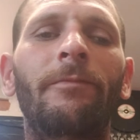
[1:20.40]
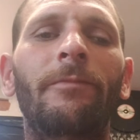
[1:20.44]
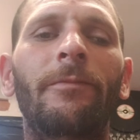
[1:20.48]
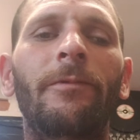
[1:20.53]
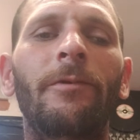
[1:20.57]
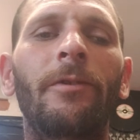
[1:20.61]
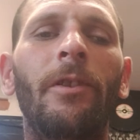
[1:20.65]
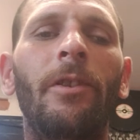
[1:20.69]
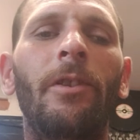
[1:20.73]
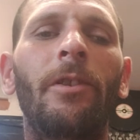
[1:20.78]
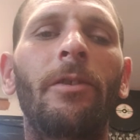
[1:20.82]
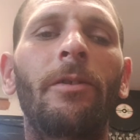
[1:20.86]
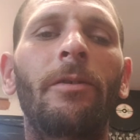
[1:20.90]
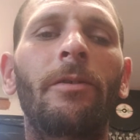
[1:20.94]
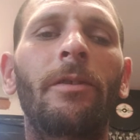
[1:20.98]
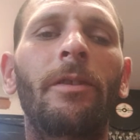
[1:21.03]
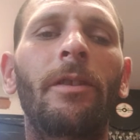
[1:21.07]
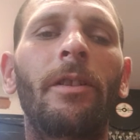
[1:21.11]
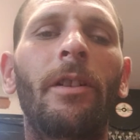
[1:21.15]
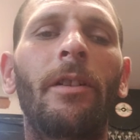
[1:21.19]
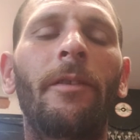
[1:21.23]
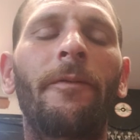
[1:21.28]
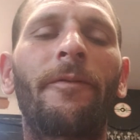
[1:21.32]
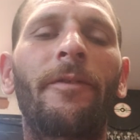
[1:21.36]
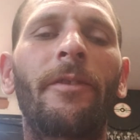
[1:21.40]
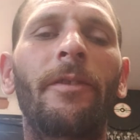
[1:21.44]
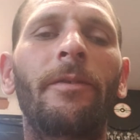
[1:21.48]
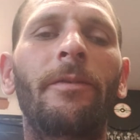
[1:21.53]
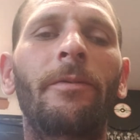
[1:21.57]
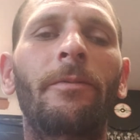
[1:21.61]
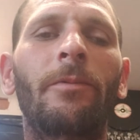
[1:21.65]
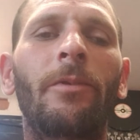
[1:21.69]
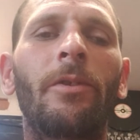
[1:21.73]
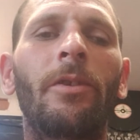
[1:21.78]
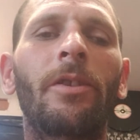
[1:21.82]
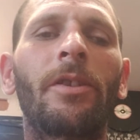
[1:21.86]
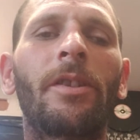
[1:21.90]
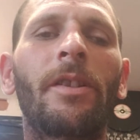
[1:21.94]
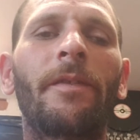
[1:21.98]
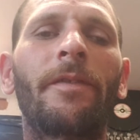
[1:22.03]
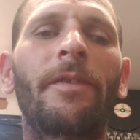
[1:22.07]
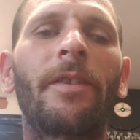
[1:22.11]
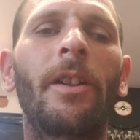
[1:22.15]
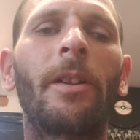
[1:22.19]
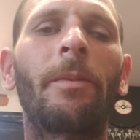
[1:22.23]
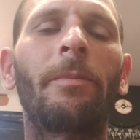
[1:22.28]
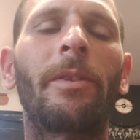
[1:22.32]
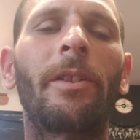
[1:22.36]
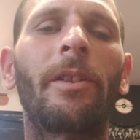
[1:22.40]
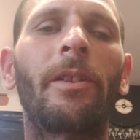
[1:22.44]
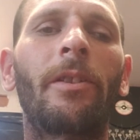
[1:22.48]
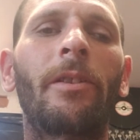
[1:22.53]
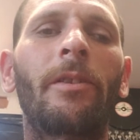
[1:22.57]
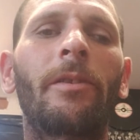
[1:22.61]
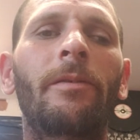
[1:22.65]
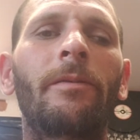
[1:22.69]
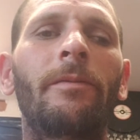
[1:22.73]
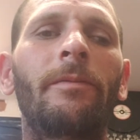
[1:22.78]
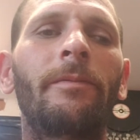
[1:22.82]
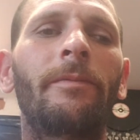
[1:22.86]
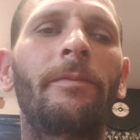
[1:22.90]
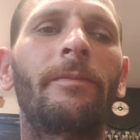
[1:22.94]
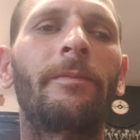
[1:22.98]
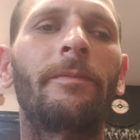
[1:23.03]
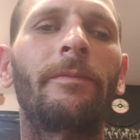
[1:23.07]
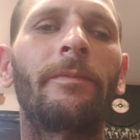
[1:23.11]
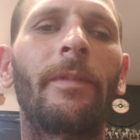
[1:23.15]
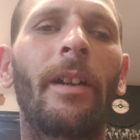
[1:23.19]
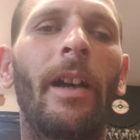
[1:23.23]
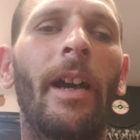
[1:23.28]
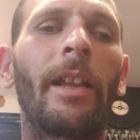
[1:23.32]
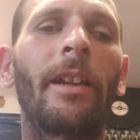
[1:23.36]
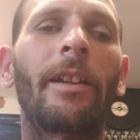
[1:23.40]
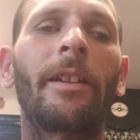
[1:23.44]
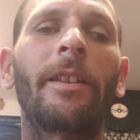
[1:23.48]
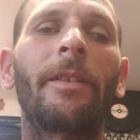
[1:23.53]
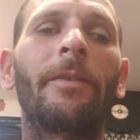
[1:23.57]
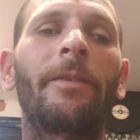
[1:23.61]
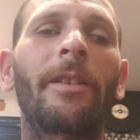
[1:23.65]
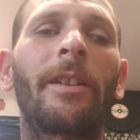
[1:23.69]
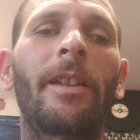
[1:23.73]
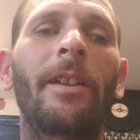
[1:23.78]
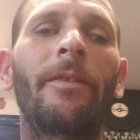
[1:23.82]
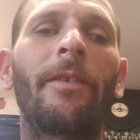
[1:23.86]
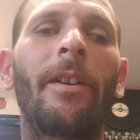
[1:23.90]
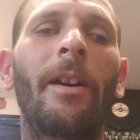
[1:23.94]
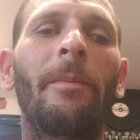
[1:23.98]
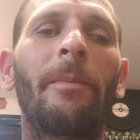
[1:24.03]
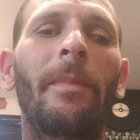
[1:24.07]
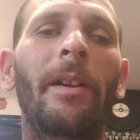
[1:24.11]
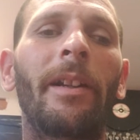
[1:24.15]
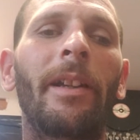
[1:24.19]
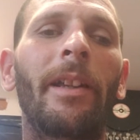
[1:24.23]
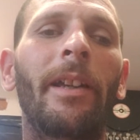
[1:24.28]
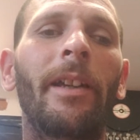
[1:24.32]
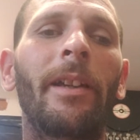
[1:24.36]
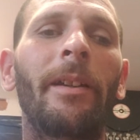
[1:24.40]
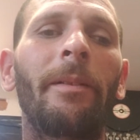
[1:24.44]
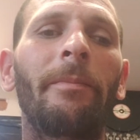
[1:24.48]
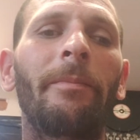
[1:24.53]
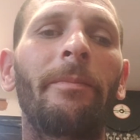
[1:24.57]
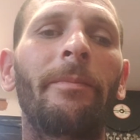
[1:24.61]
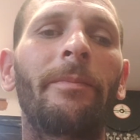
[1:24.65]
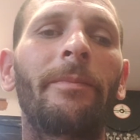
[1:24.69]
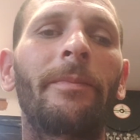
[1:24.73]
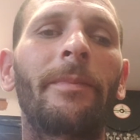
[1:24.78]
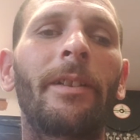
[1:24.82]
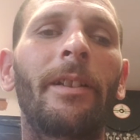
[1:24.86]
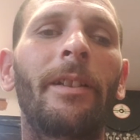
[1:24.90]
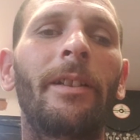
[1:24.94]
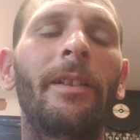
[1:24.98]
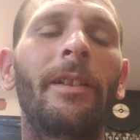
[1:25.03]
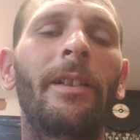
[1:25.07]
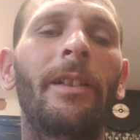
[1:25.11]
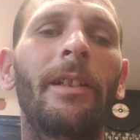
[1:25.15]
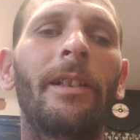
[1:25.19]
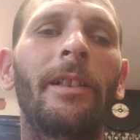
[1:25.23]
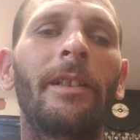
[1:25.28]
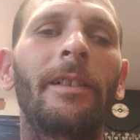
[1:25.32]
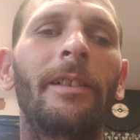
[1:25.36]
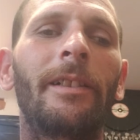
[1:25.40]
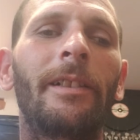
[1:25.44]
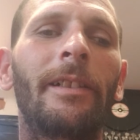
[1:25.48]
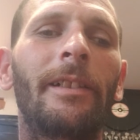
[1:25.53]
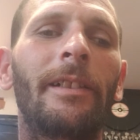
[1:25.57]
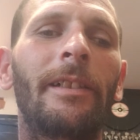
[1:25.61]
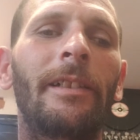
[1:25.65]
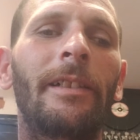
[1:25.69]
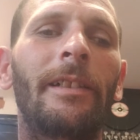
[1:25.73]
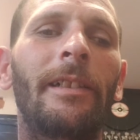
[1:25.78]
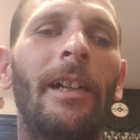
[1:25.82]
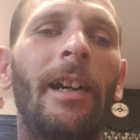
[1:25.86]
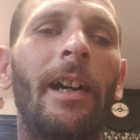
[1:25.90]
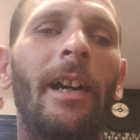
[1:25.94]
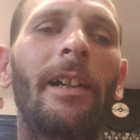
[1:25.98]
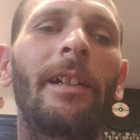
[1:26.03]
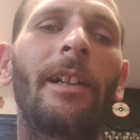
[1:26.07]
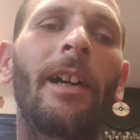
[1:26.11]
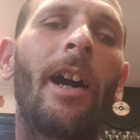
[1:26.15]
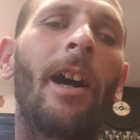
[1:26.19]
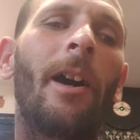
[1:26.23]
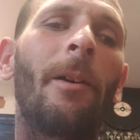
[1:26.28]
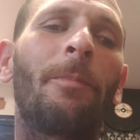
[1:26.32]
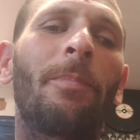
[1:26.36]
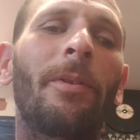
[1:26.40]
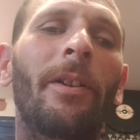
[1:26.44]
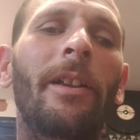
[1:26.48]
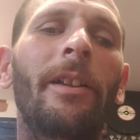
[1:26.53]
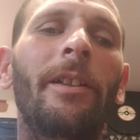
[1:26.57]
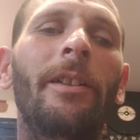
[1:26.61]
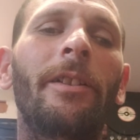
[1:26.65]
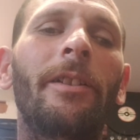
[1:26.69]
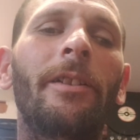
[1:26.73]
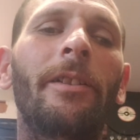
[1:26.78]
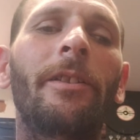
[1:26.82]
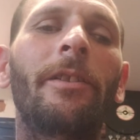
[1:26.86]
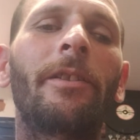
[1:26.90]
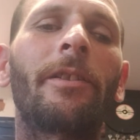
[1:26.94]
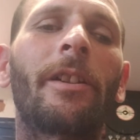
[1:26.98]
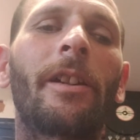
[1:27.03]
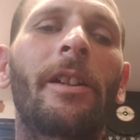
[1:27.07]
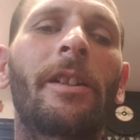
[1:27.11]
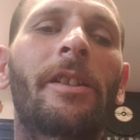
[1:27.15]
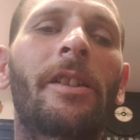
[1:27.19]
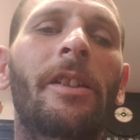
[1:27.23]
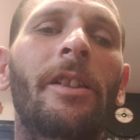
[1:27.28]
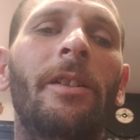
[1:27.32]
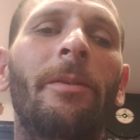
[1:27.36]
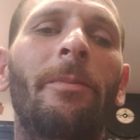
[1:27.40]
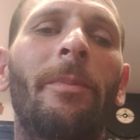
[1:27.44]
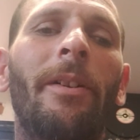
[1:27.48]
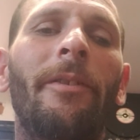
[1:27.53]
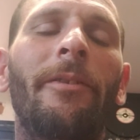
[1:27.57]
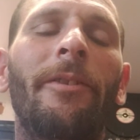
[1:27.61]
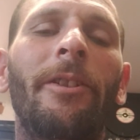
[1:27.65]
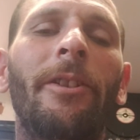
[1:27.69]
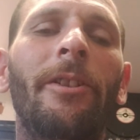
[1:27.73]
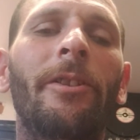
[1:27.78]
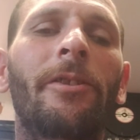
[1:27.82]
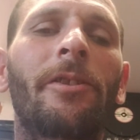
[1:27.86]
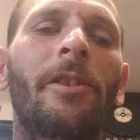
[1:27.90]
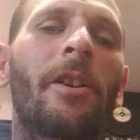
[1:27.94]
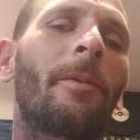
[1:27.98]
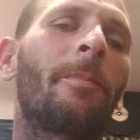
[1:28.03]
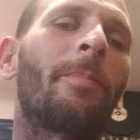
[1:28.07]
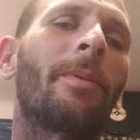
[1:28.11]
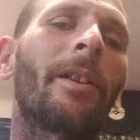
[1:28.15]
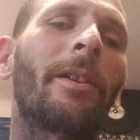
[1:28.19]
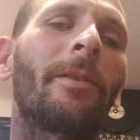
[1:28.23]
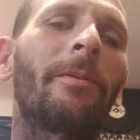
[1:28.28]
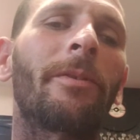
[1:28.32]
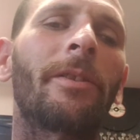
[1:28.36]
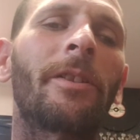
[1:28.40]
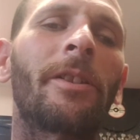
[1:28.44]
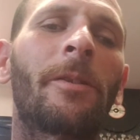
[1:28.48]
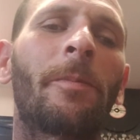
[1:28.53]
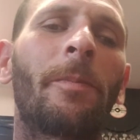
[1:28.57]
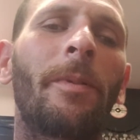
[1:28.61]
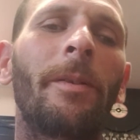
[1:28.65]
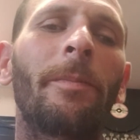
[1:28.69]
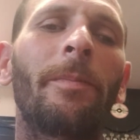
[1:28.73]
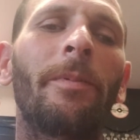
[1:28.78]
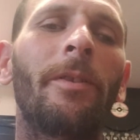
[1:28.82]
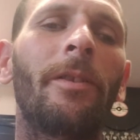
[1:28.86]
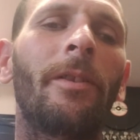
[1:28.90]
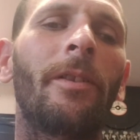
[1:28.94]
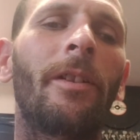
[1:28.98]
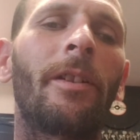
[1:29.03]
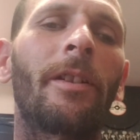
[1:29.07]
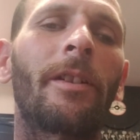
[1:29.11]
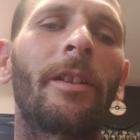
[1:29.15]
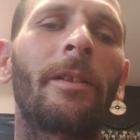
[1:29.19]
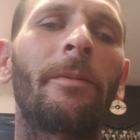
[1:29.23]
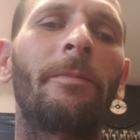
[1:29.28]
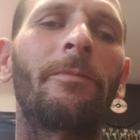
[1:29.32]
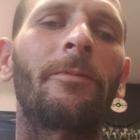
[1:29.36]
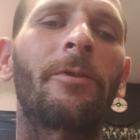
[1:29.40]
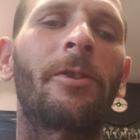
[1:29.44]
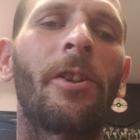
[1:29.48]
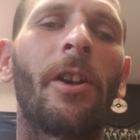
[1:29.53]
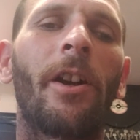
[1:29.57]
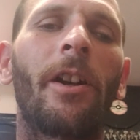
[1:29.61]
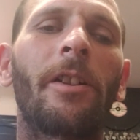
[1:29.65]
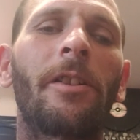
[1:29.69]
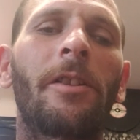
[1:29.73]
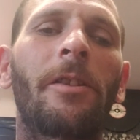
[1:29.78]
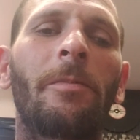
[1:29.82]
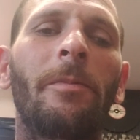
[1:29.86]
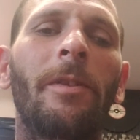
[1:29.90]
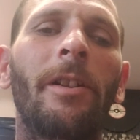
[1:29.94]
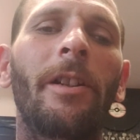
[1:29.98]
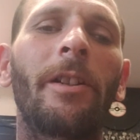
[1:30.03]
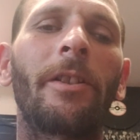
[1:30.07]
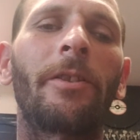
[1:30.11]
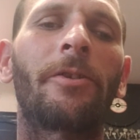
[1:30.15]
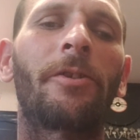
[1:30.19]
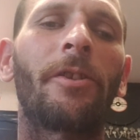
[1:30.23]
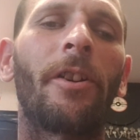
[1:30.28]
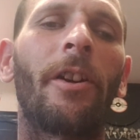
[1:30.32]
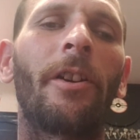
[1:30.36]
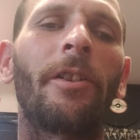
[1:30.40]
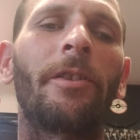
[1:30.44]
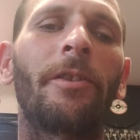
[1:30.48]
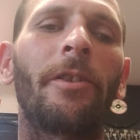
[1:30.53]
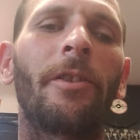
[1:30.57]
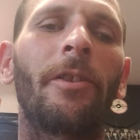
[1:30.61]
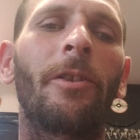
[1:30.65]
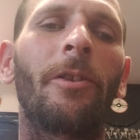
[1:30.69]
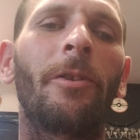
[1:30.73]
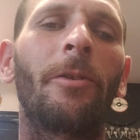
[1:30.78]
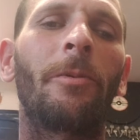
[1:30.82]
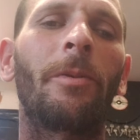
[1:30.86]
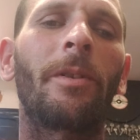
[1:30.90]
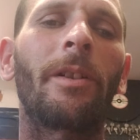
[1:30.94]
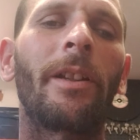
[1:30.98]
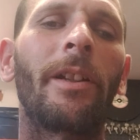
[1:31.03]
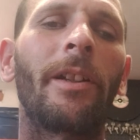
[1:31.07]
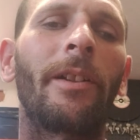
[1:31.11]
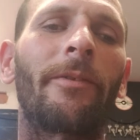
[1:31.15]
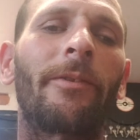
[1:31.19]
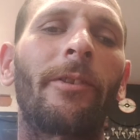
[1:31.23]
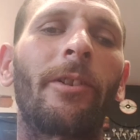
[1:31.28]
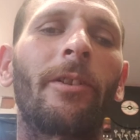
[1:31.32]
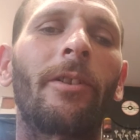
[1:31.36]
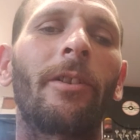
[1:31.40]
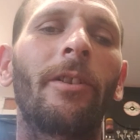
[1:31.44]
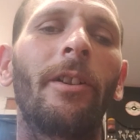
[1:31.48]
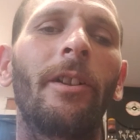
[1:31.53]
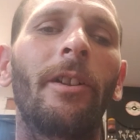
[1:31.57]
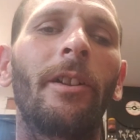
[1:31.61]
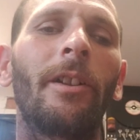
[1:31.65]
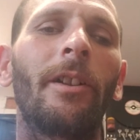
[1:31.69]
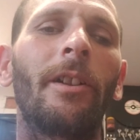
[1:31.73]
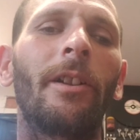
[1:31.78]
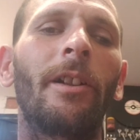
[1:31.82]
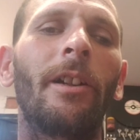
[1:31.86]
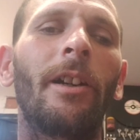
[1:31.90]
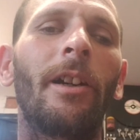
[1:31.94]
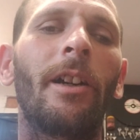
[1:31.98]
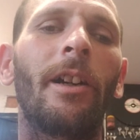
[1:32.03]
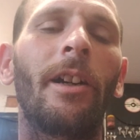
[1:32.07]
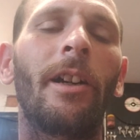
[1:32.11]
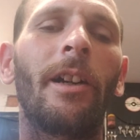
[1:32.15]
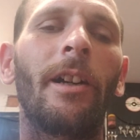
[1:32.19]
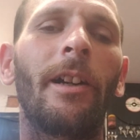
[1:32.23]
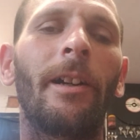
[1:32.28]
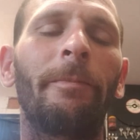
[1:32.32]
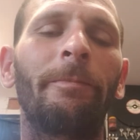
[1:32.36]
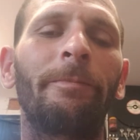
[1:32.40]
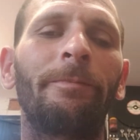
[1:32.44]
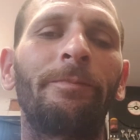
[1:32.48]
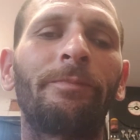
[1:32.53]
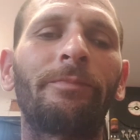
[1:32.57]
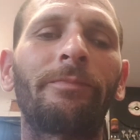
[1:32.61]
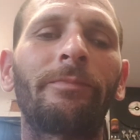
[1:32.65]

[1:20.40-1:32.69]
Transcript: Rules of thumb here. I don't even give out my name. You know? I'll play, you guys seen in my videos, I'll play with these people. I'll give them John Smith, John Doe, whatever. I